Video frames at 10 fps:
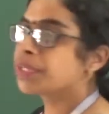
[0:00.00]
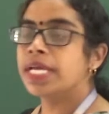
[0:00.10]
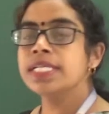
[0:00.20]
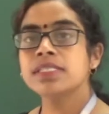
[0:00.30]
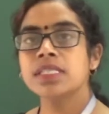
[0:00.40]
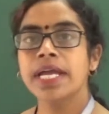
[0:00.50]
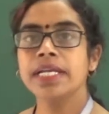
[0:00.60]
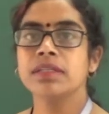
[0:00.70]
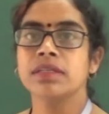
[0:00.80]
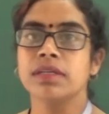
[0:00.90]

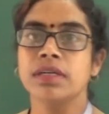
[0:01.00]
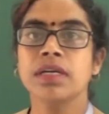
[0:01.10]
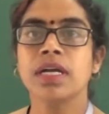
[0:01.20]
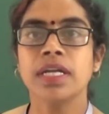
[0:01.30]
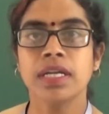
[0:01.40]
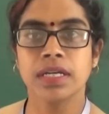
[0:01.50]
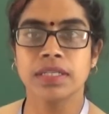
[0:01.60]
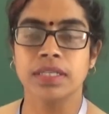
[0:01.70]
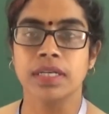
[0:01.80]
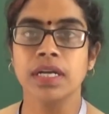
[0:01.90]
inside the
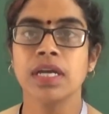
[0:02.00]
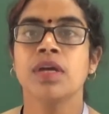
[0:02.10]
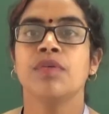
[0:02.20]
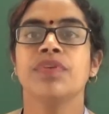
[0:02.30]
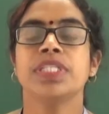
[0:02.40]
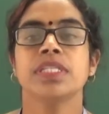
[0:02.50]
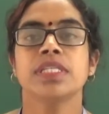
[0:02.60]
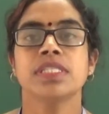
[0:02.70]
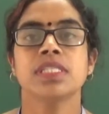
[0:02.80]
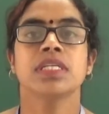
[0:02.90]
conductor which
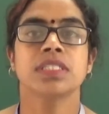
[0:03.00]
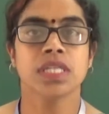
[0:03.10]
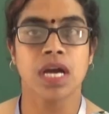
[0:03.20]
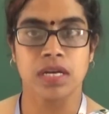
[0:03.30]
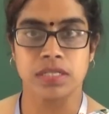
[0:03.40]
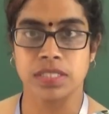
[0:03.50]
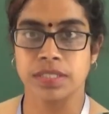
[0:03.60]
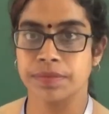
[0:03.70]
is charged.